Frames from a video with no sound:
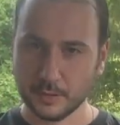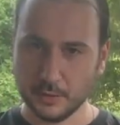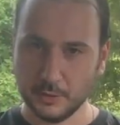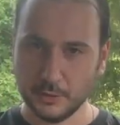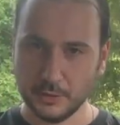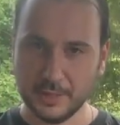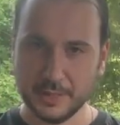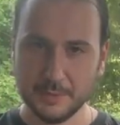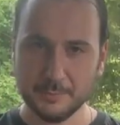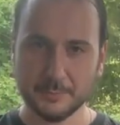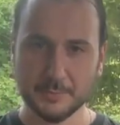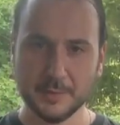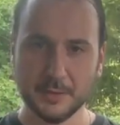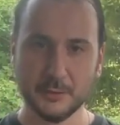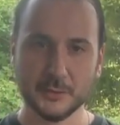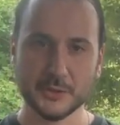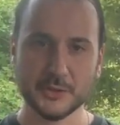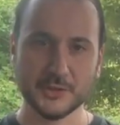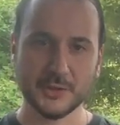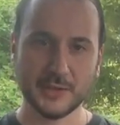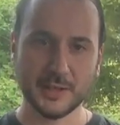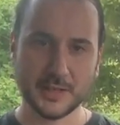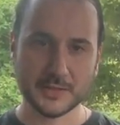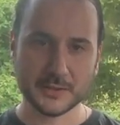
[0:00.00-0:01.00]
Okay, that was
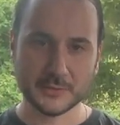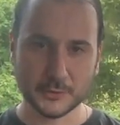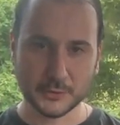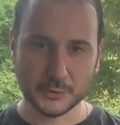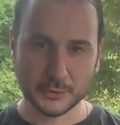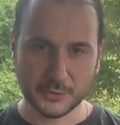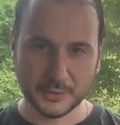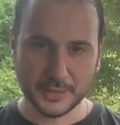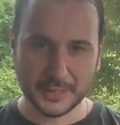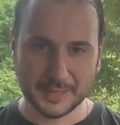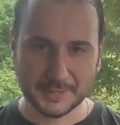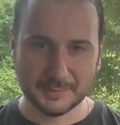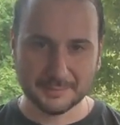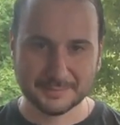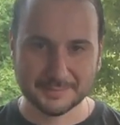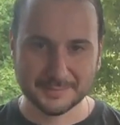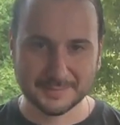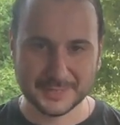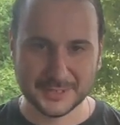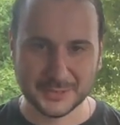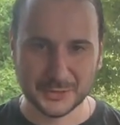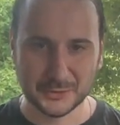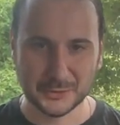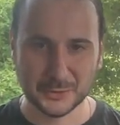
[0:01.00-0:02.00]
the class for today.
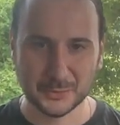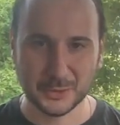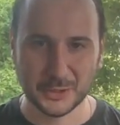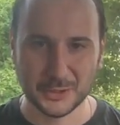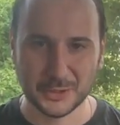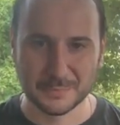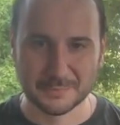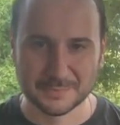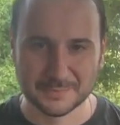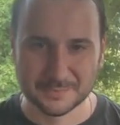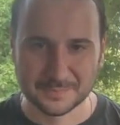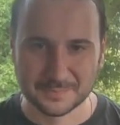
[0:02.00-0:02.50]
See you tomorrow.